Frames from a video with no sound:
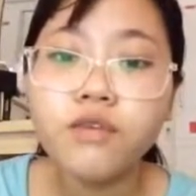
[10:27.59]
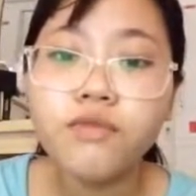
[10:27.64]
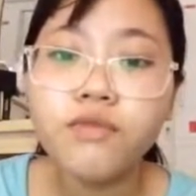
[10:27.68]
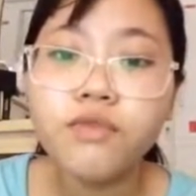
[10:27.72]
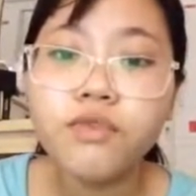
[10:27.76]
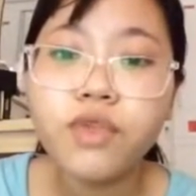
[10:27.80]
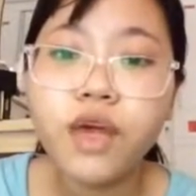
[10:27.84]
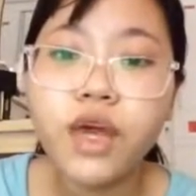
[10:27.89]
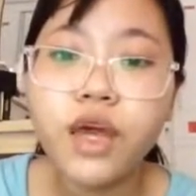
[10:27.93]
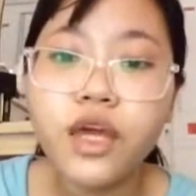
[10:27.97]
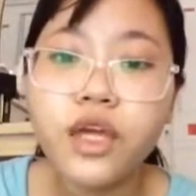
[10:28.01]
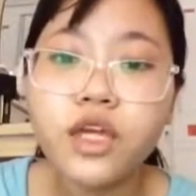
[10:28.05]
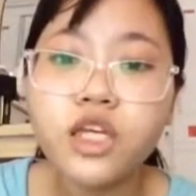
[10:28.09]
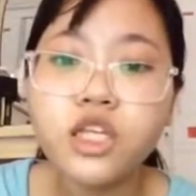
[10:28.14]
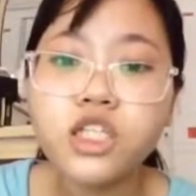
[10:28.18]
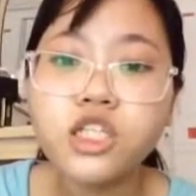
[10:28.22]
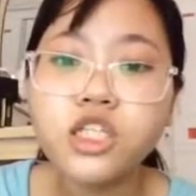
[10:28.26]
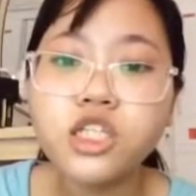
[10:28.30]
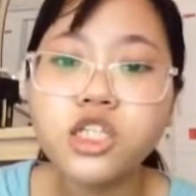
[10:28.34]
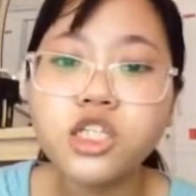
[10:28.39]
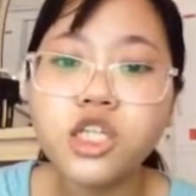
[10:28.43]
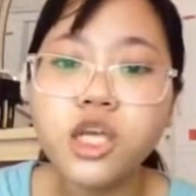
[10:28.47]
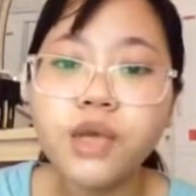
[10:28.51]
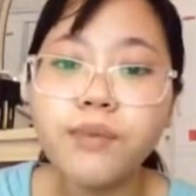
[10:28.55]
they
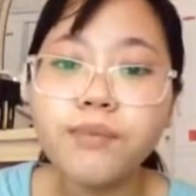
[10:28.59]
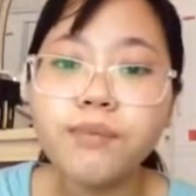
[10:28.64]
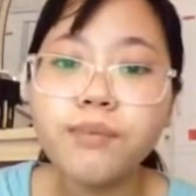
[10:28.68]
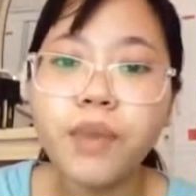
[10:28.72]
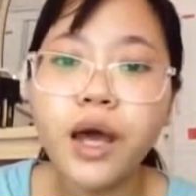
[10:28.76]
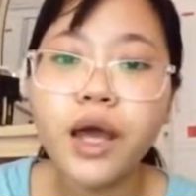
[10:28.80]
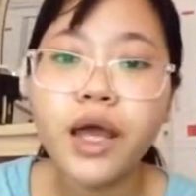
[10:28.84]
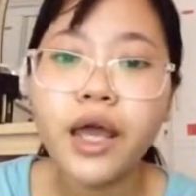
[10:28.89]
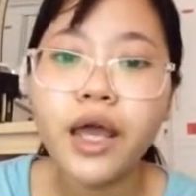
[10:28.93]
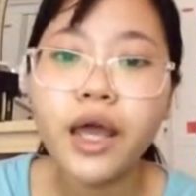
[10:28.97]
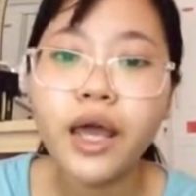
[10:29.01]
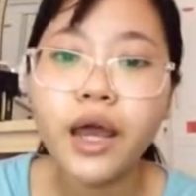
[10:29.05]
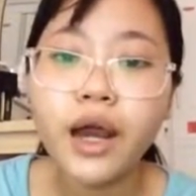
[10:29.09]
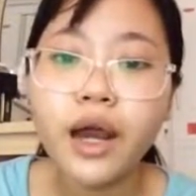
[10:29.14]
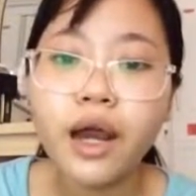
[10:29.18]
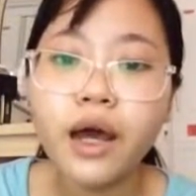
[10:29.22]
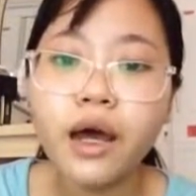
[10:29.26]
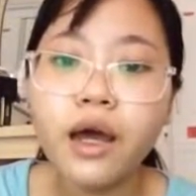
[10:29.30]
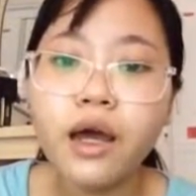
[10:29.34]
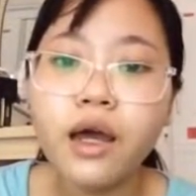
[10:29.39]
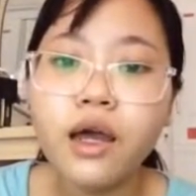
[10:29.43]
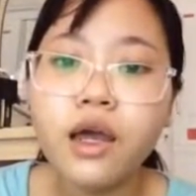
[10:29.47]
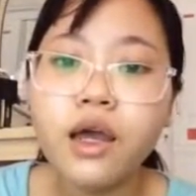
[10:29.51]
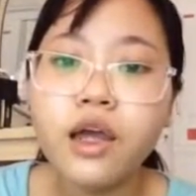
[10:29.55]
ship by
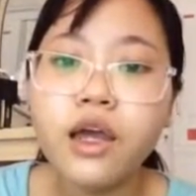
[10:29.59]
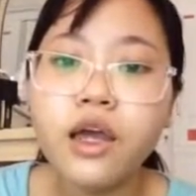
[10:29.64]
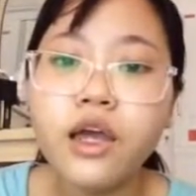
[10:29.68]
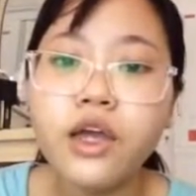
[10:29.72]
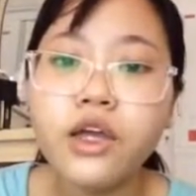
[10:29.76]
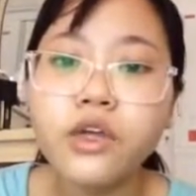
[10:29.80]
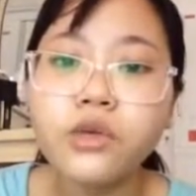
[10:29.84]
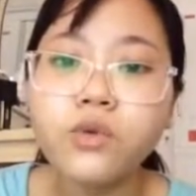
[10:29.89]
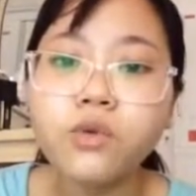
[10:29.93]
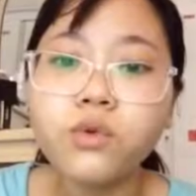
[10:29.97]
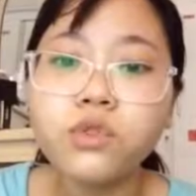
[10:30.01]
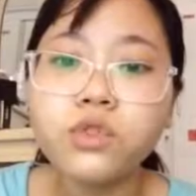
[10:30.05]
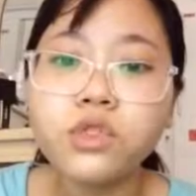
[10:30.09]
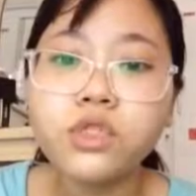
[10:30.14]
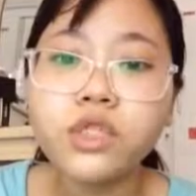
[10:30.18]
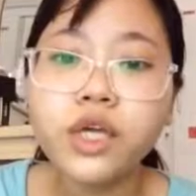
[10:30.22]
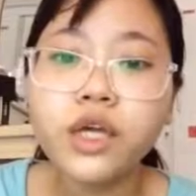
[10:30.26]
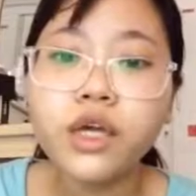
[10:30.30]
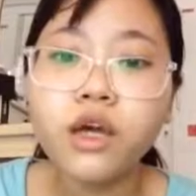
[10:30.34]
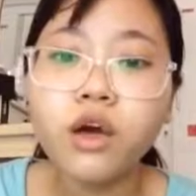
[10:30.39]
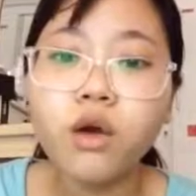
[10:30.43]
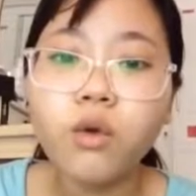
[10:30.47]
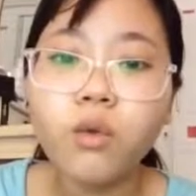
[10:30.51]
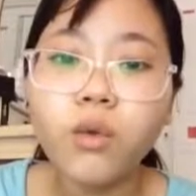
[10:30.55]
air, it would
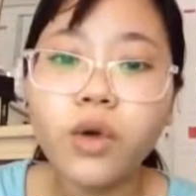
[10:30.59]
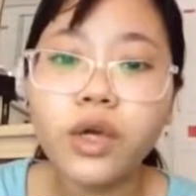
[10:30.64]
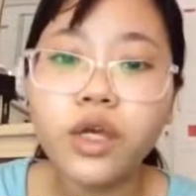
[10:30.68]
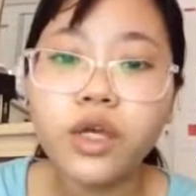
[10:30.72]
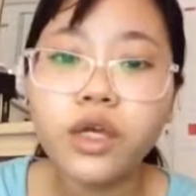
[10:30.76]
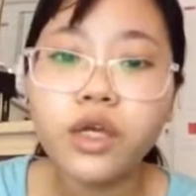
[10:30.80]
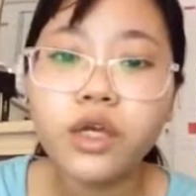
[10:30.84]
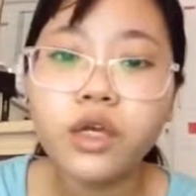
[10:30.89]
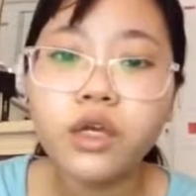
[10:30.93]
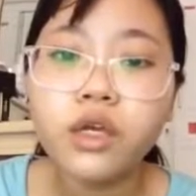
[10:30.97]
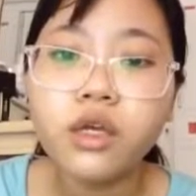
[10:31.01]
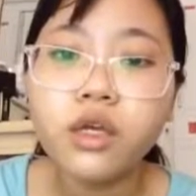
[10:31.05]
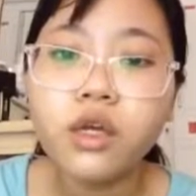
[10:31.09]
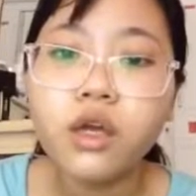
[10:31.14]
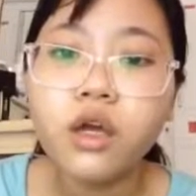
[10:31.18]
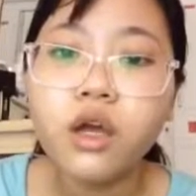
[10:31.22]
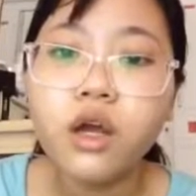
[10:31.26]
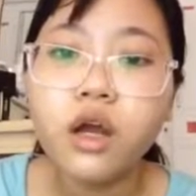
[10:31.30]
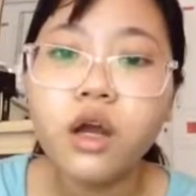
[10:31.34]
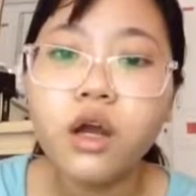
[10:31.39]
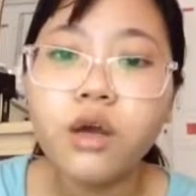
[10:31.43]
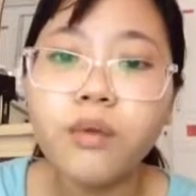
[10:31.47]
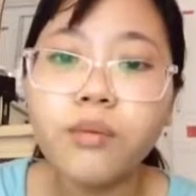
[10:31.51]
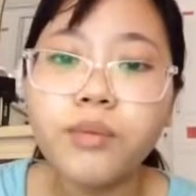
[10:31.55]
take away
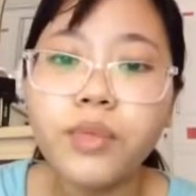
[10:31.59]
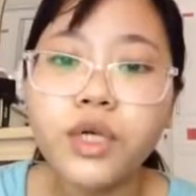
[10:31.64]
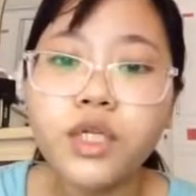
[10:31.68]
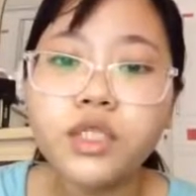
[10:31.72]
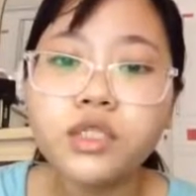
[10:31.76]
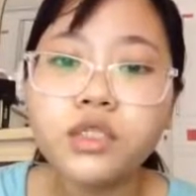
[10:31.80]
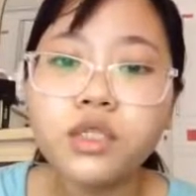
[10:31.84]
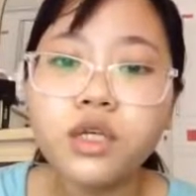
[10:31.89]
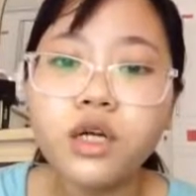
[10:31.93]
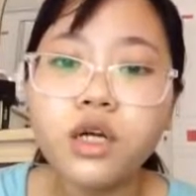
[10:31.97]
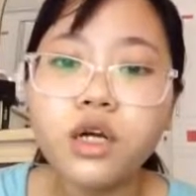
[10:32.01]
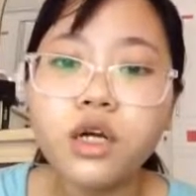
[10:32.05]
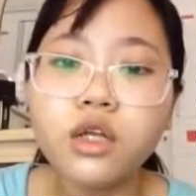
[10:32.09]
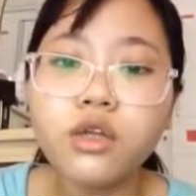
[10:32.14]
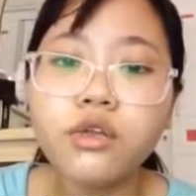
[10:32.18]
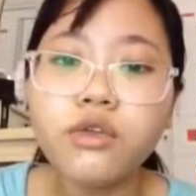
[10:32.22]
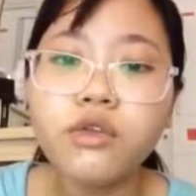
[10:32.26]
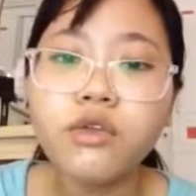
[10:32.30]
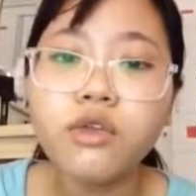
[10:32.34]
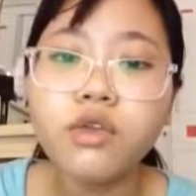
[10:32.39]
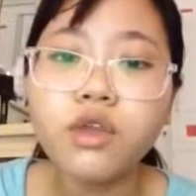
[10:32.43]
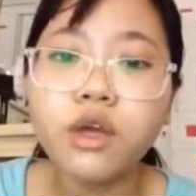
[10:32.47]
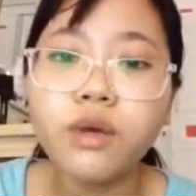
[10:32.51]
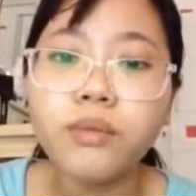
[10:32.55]
a bit of
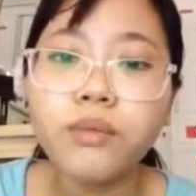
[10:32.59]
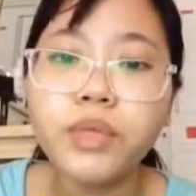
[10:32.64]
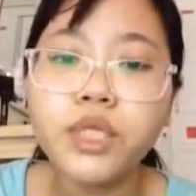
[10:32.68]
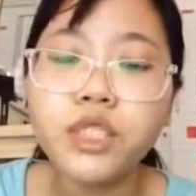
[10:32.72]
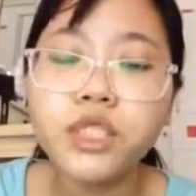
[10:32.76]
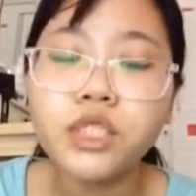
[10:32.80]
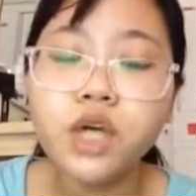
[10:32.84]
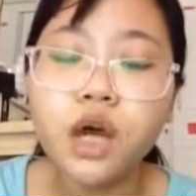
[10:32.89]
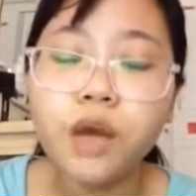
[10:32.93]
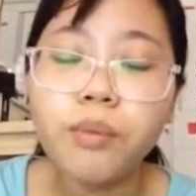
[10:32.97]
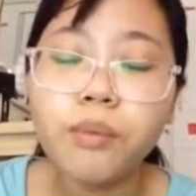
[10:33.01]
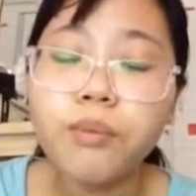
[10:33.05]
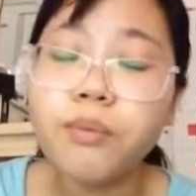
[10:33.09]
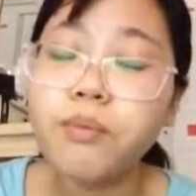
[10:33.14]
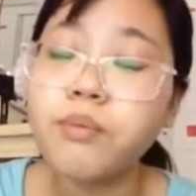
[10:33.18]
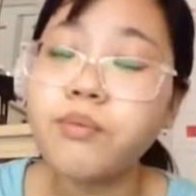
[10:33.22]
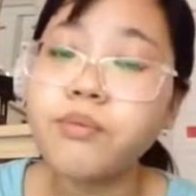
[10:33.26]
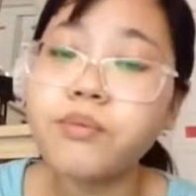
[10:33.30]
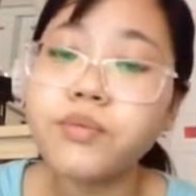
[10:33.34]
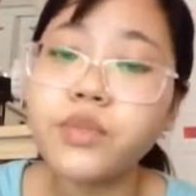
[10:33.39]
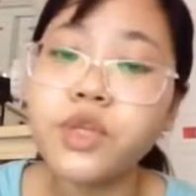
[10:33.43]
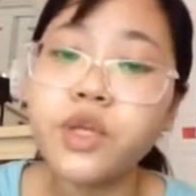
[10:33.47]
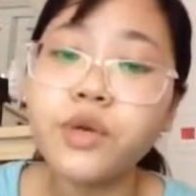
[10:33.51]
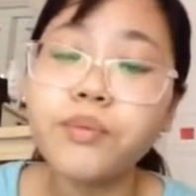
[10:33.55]

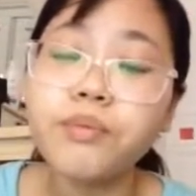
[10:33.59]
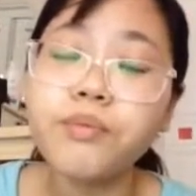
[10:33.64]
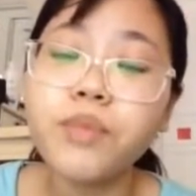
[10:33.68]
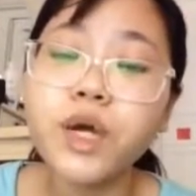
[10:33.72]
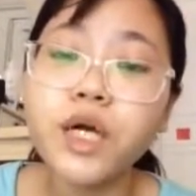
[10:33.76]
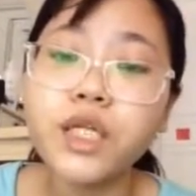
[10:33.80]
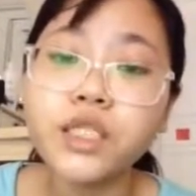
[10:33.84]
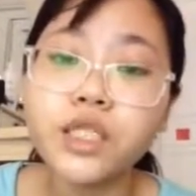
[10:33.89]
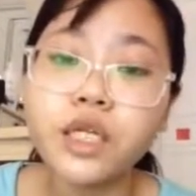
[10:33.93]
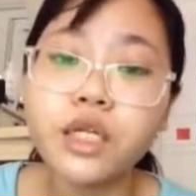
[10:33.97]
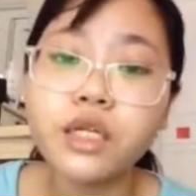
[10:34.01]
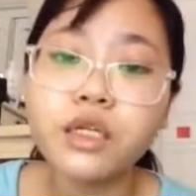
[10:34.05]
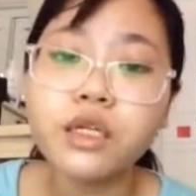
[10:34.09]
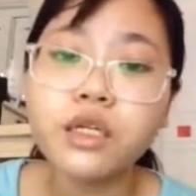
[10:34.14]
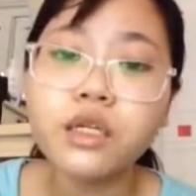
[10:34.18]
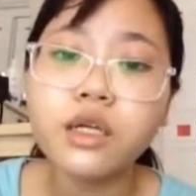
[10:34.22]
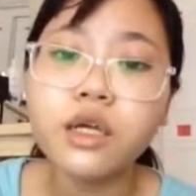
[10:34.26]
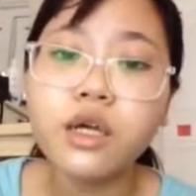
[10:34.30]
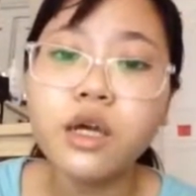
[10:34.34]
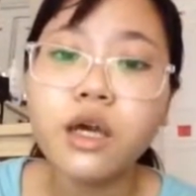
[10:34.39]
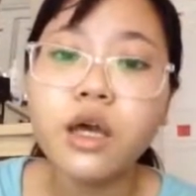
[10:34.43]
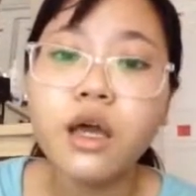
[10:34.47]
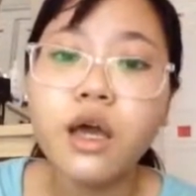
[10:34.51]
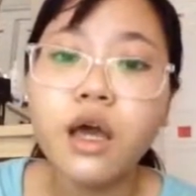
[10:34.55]
the burden.
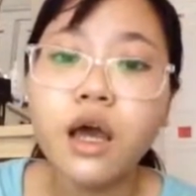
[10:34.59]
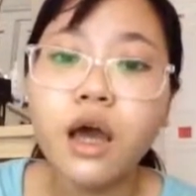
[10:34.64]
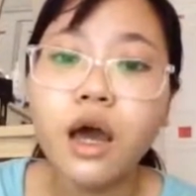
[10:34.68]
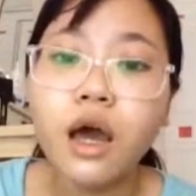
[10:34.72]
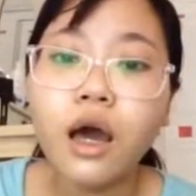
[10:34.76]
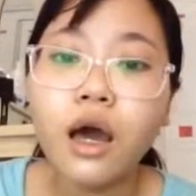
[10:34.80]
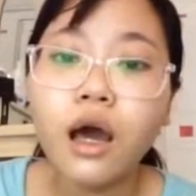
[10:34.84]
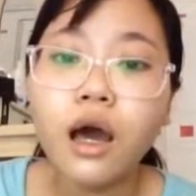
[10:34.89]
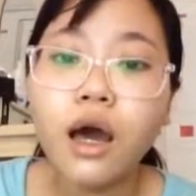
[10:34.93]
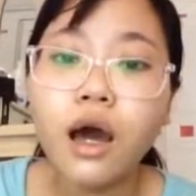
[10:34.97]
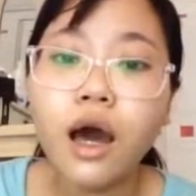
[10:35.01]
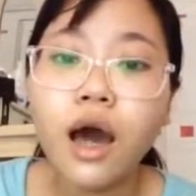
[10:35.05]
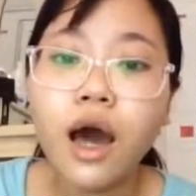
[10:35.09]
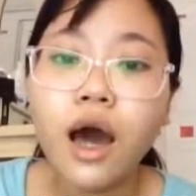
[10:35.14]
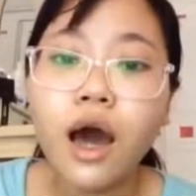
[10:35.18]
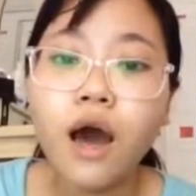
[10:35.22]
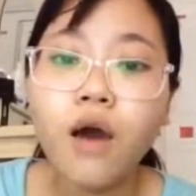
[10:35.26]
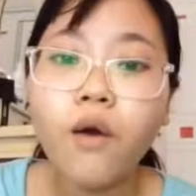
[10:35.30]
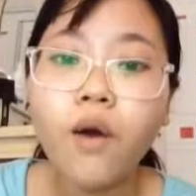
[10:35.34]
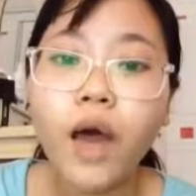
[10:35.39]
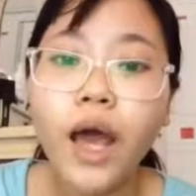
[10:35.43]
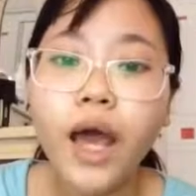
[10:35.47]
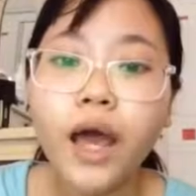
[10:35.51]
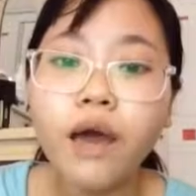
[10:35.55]

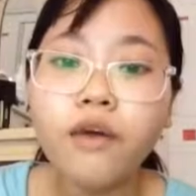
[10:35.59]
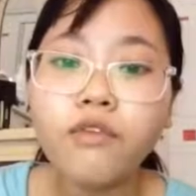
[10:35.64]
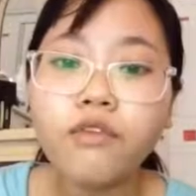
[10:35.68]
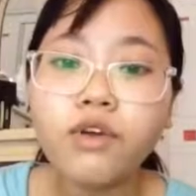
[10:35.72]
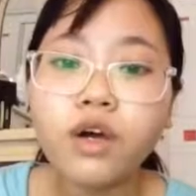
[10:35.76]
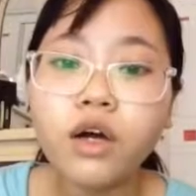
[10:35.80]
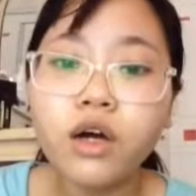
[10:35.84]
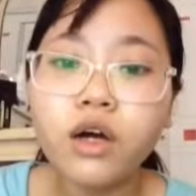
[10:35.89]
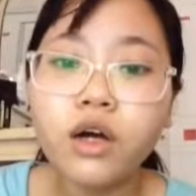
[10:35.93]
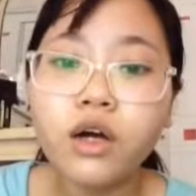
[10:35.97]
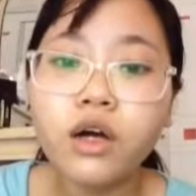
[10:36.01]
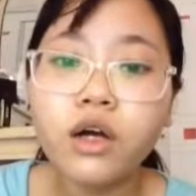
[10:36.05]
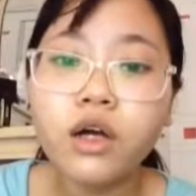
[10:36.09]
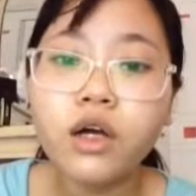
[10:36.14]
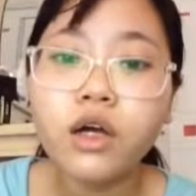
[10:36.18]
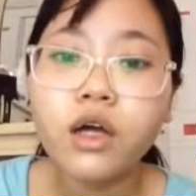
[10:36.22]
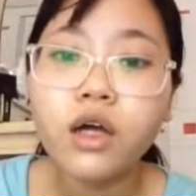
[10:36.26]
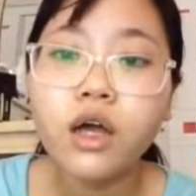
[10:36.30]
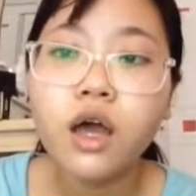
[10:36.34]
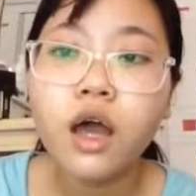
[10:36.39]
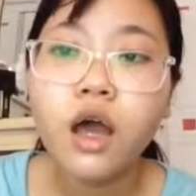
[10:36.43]
However,